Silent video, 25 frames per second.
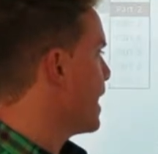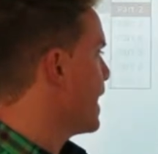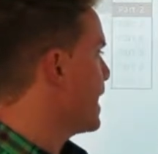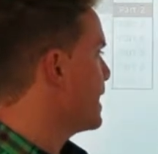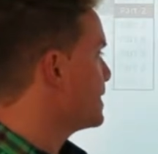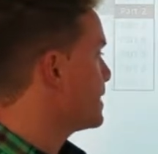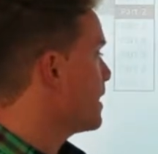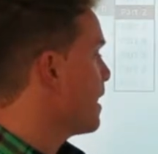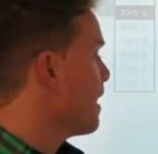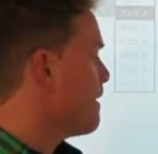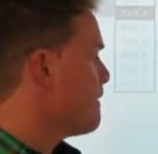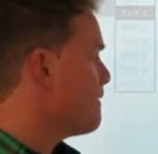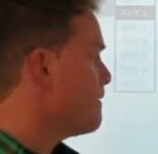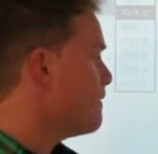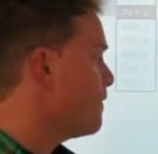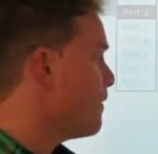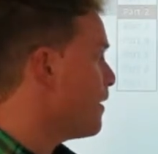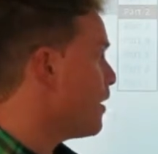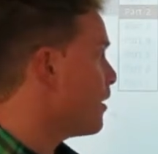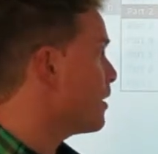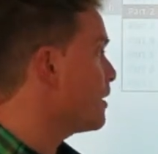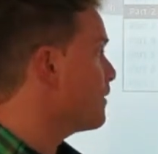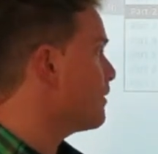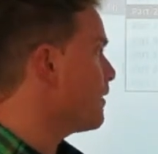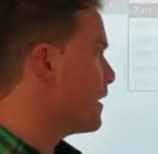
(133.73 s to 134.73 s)
as,
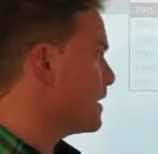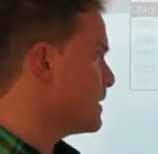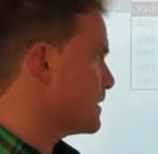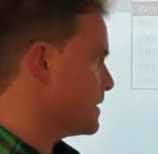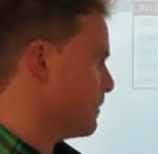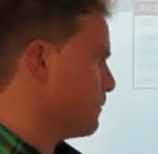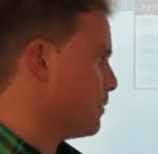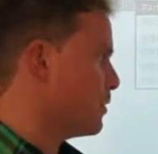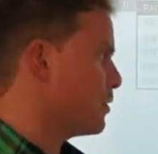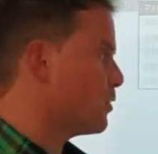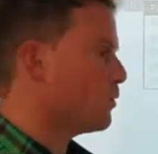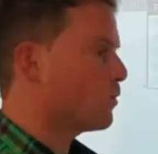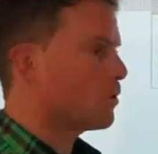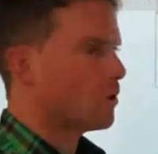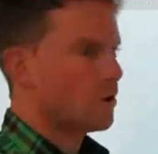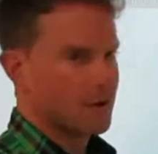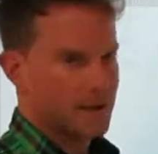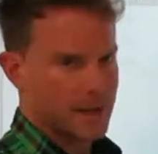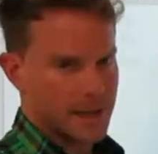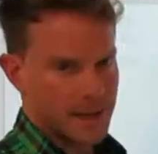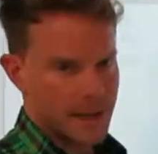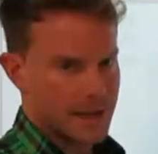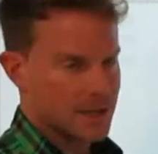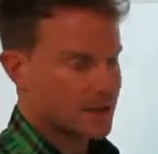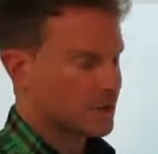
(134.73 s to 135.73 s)
very, very typical
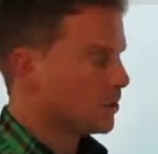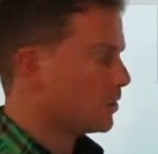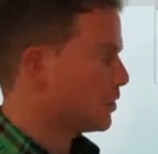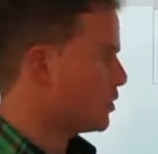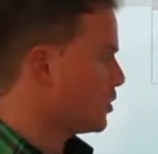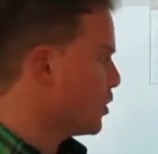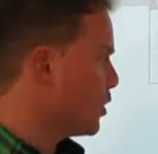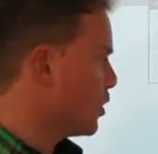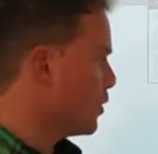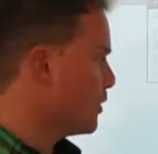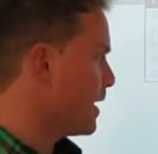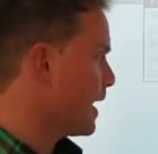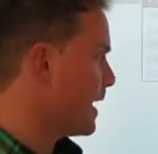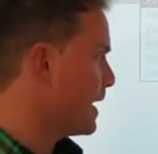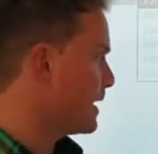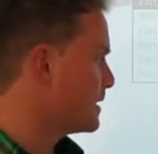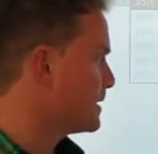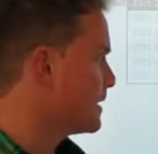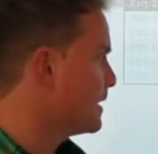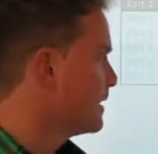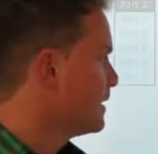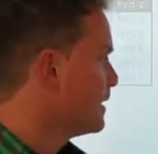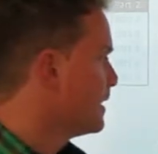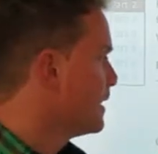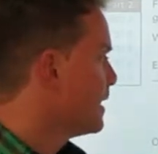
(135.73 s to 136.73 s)
collocation, known
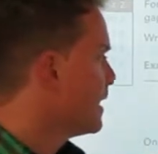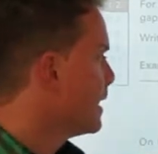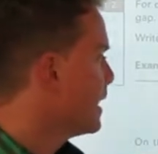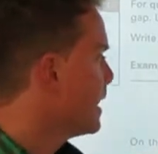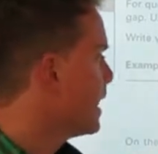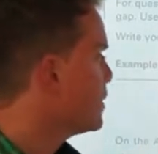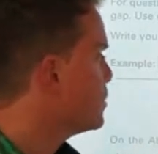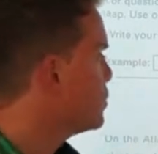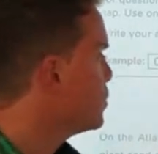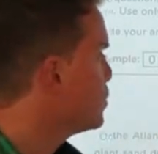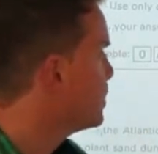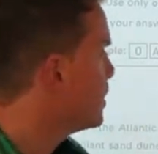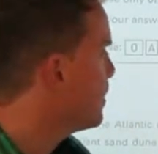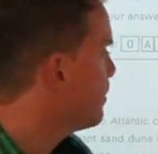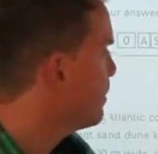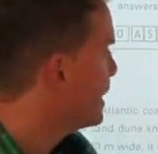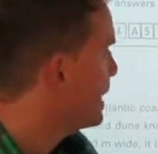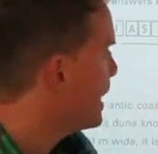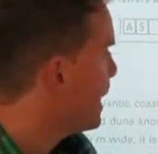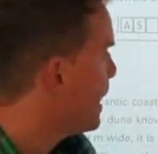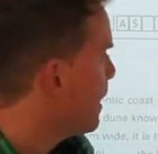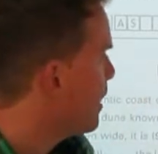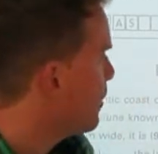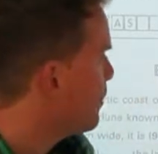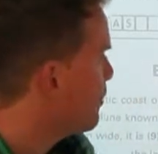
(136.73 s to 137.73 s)
as La Dune de
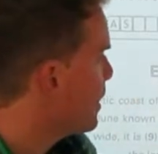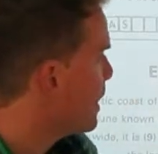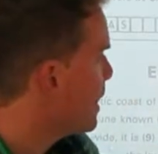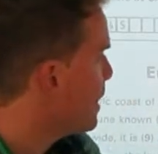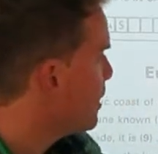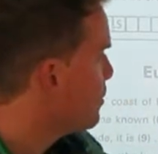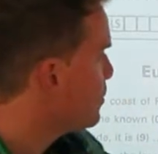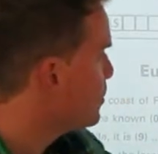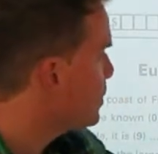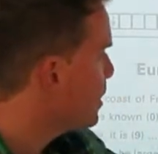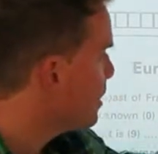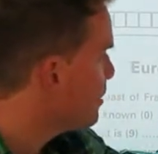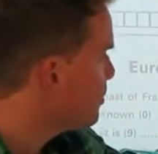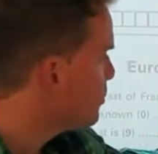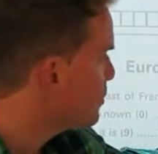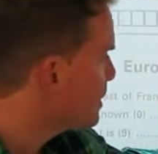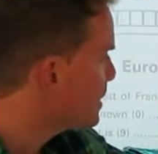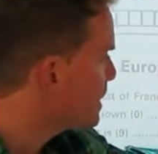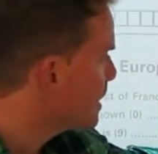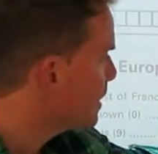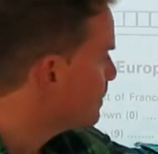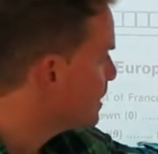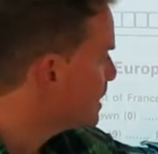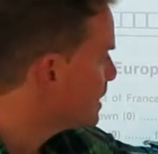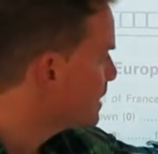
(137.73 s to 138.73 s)
Pilat, around
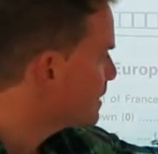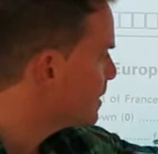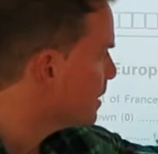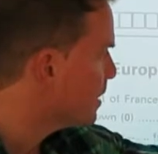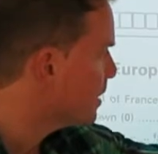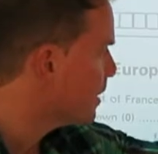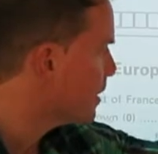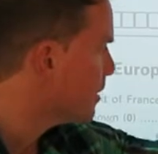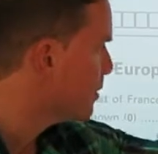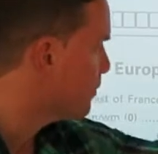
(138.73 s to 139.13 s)
110 meters high,